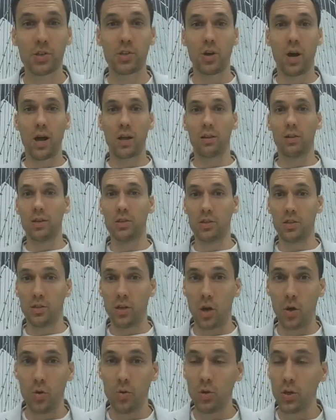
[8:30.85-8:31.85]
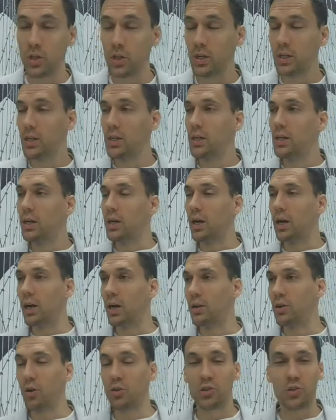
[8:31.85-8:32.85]
So athletes are
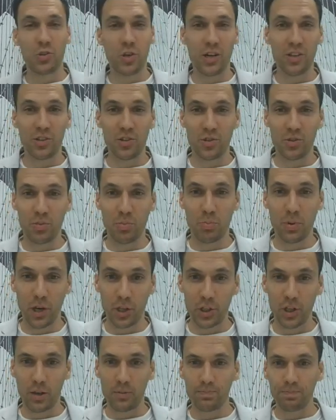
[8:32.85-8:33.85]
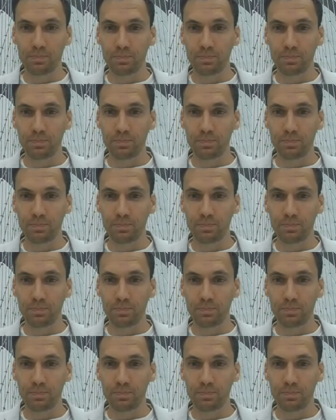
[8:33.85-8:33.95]
no strangers to pressure.